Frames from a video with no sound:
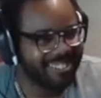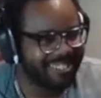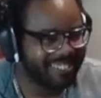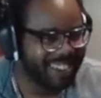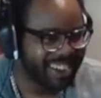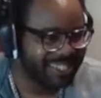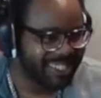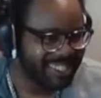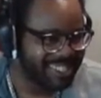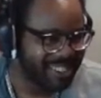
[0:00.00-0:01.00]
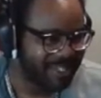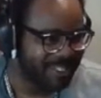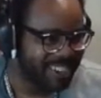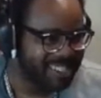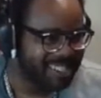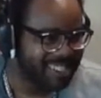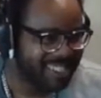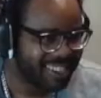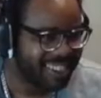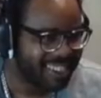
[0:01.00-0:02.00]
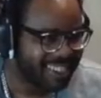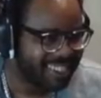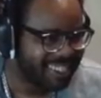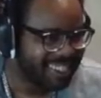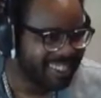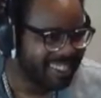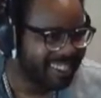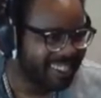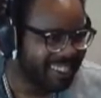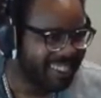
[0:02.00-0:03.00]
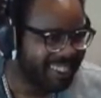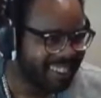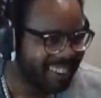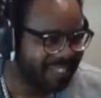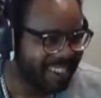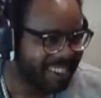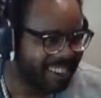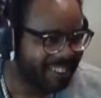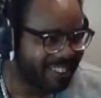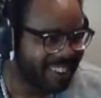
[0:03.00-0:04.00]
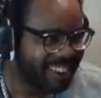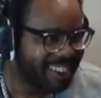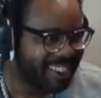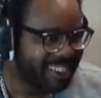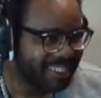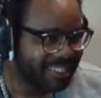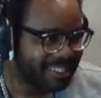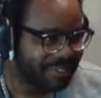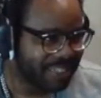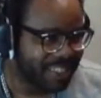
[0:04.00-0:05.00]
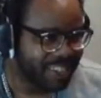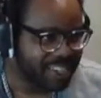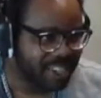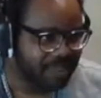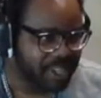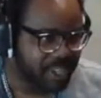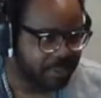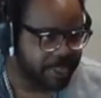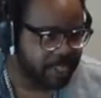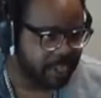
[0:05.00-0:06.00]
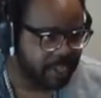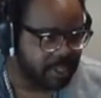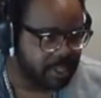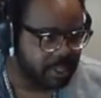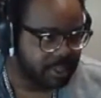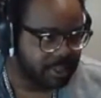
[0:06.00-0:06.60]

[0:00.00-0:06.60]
we have to skip the race in every category. I think it saves like 3 seconds.